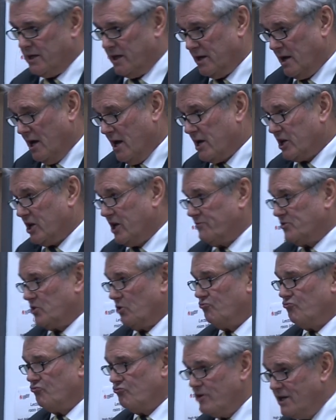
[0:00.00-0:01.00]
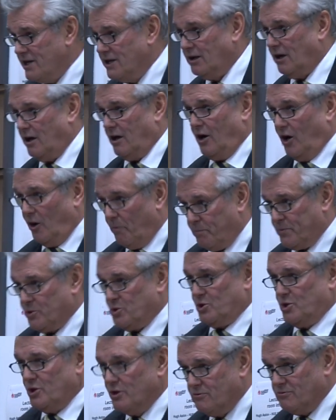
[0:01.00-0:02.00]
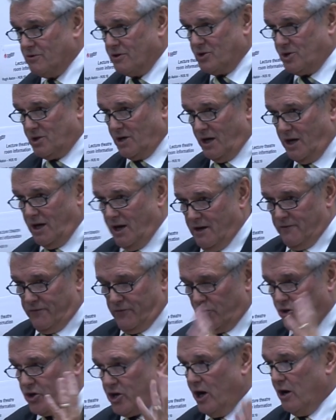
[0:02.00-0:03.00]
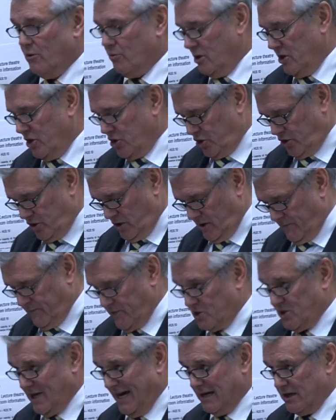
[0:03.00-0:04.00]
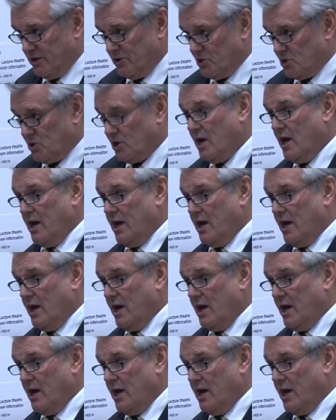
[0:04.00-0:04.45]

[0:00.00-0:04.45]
it, gives a real opportunity for a coalition of the talents.